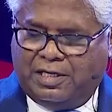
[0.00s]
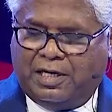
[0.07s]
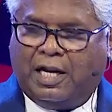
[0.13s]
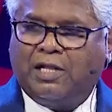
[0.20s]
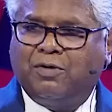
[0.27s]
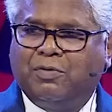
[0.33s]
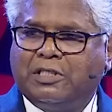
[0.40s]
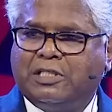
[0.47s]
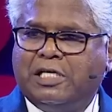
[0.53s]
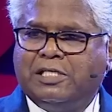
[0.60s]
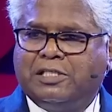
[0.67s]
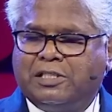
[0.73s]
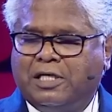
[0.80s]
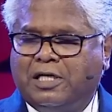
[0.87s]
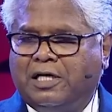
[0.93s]
In other words,
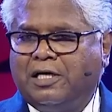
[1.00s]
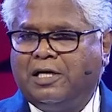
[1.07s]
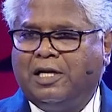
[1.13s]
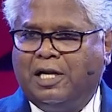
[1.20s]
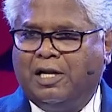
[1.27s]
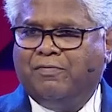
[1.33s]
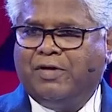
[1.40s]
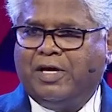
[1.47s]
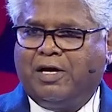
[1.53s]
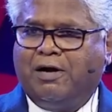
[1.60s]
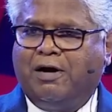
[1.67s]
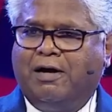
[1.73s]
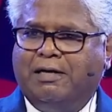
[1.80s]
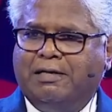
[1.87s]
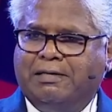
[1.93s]
he's the living
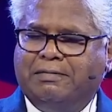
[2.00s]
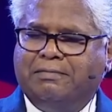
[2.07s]
God.